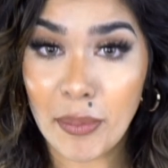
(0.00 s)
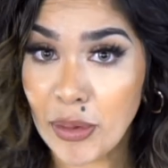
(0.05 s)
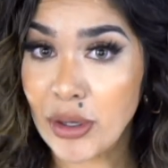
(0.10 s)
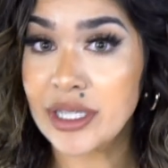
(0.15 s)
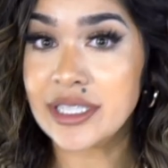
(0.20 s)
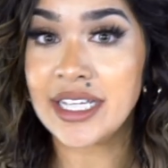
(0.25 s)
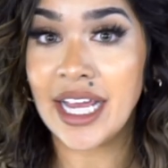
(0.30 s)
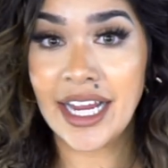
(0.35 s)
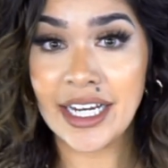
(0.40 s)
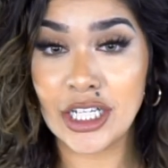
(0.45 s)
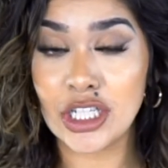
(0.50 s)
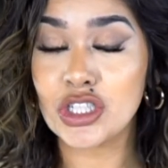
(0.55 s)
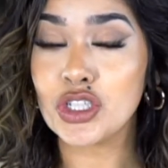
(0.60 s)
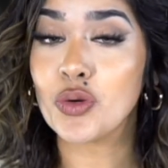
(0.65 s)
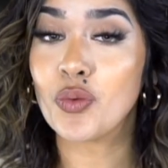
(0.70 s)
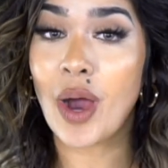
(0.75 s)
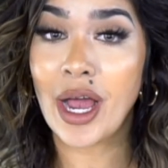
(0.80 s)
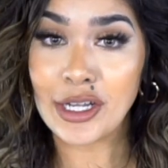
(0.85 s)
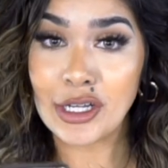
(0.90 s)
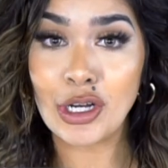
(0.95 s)
pertaining to
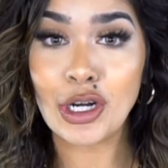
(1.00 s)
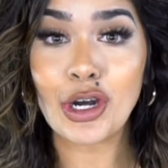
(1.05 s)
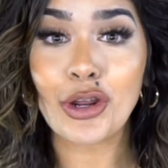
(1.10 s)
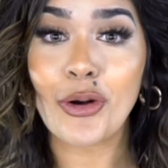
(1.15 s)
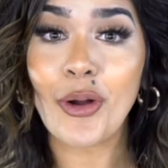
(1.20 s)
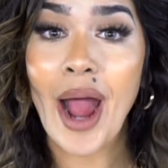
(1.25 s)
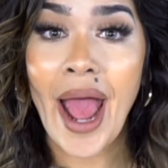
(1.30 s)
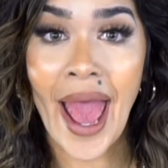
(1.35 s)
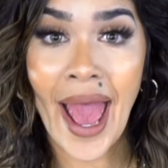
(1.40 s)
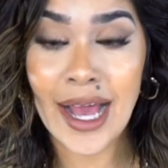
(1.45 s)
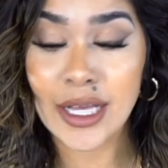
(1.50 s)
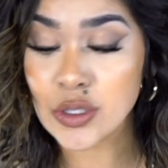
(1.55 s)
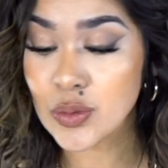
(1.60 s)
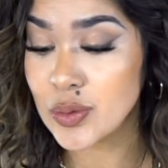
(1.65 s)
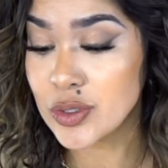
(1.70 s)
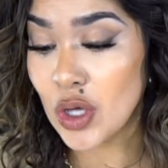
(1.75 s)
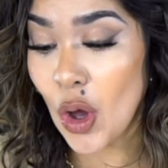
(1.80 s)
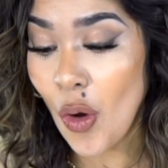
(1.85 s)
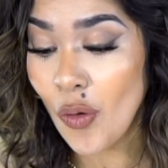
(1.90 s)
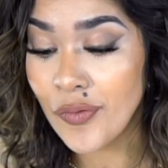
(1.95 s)
why your little ass
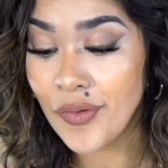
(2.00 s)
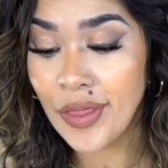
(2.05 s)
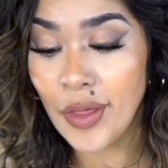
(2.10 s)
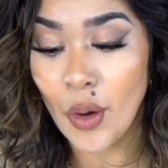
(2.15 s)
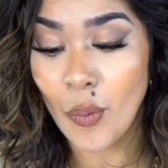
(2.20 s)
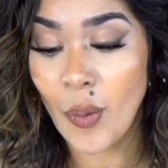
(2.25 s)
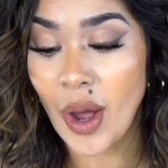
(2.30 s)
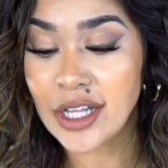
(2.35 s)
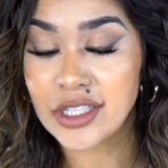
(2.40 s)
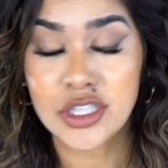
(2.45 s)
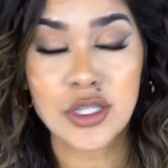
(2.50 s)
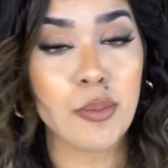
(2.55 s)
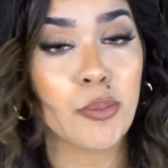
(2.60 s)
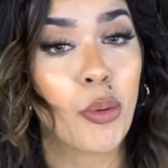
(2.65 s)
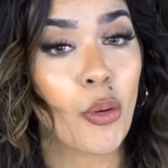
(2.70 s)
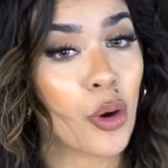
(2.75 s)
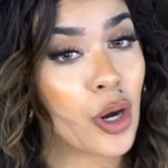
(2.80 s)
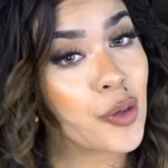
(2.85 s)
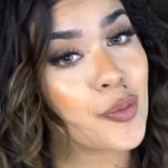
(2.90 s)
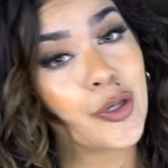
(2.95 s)
was over there watching
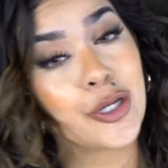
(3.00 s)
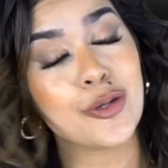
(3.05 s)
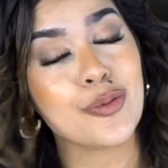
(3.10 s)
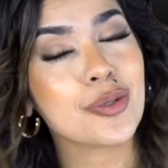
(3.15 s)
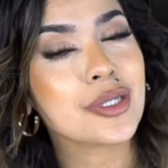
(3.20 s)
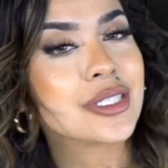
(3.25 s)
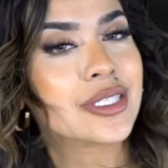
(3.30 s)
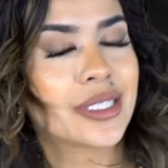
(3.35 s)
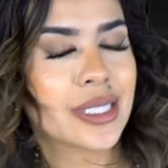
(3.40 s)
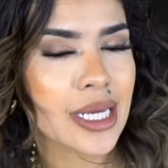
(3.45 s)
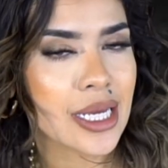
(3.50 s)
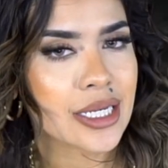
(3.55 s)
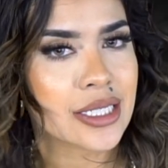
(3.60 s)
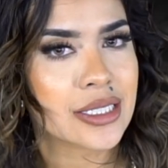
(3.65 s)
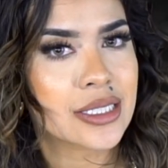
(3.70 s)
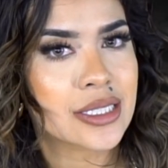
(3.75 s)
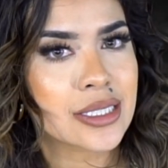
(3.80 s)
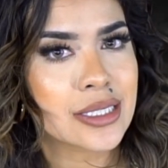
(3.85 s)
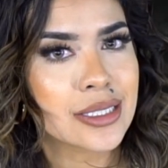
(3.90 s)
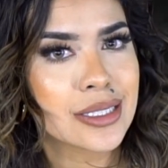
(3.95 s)
porn when you were six?